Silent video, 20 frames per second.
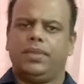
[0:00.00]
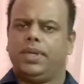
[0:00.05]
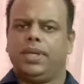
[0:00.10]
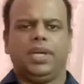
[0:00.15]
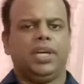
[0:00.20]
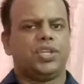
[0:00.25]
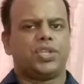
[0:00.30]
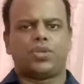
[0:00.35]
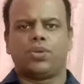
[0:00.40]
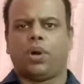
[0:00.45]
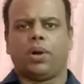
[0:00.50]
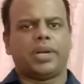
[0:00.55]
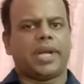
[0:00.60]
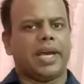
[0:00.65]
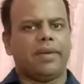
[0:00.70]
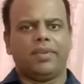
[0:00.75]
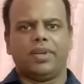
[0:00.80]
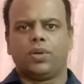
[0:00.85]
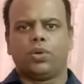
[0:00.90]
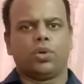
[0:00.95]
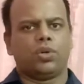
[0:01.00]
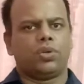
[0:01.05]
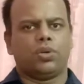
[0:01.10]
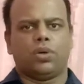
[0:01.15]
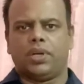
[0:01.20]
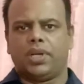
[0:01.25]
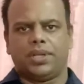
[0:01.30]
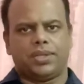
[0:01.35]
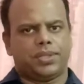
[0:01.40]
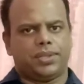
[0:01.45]
he is not having good
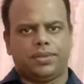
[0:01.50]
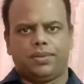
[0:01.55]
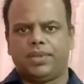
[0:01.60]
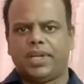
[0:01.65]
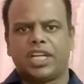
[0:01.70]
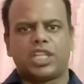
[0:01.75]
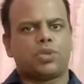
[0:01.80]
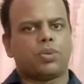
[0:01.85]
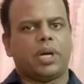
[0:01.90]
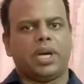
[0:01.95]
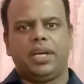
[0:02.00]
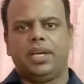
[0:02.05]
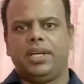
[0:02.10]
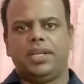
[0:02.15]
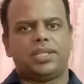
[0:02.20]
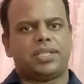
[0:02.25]
knowledge. That's why he